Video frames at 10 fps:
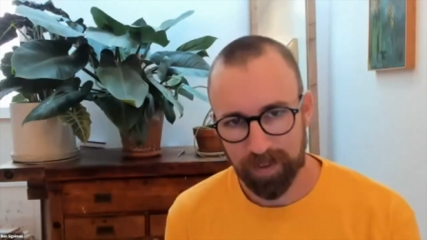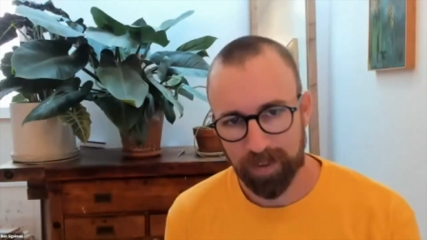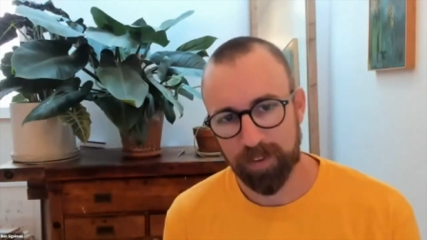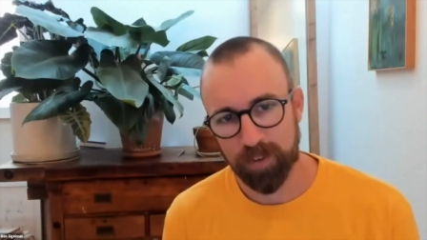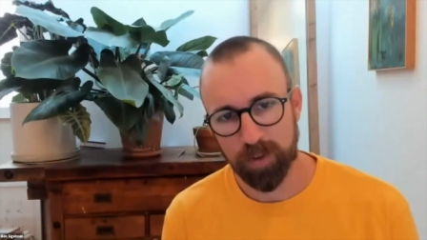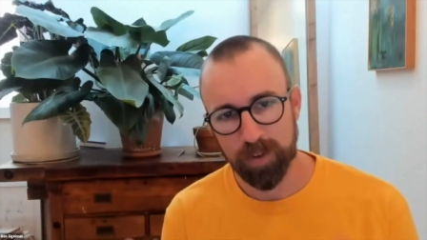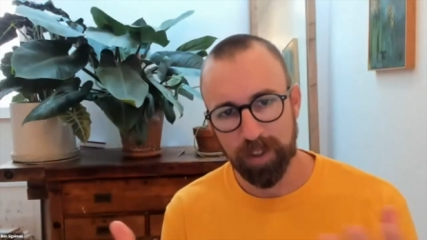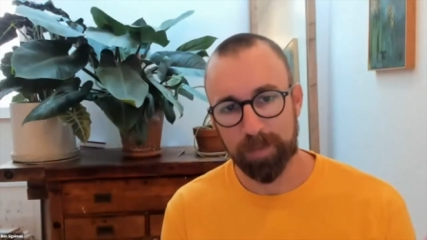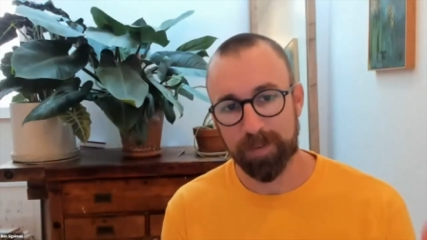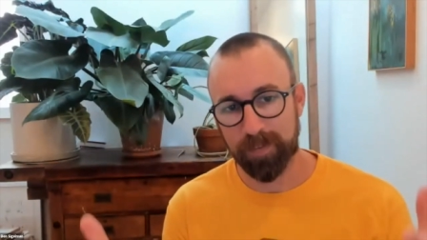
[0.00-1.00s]
are two
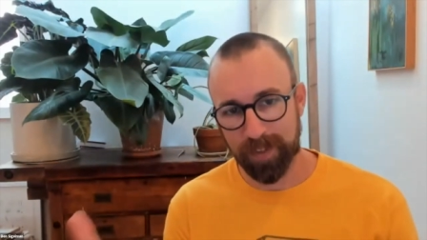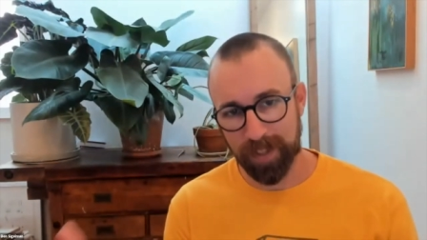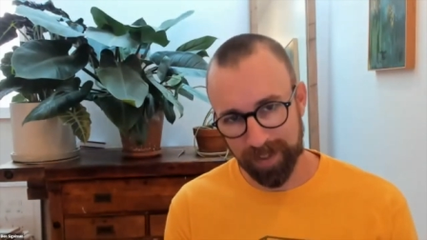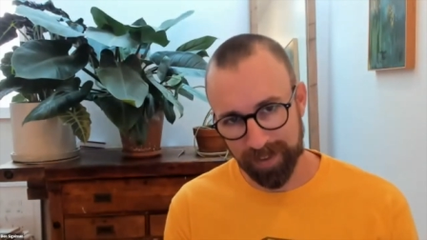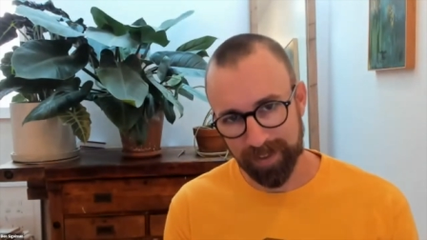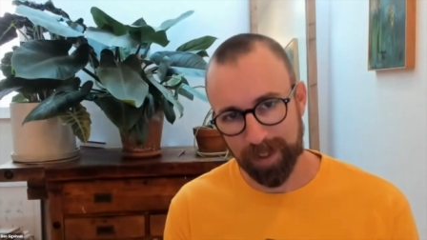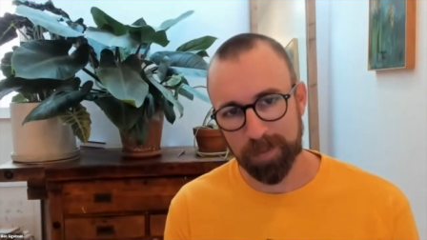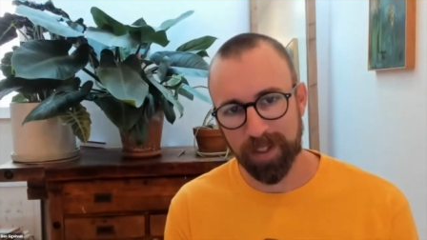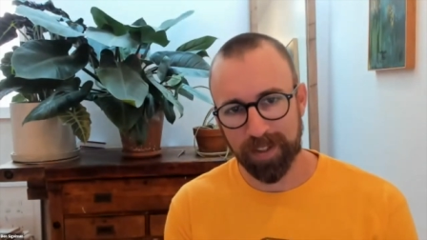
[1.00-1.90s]
types of data that plug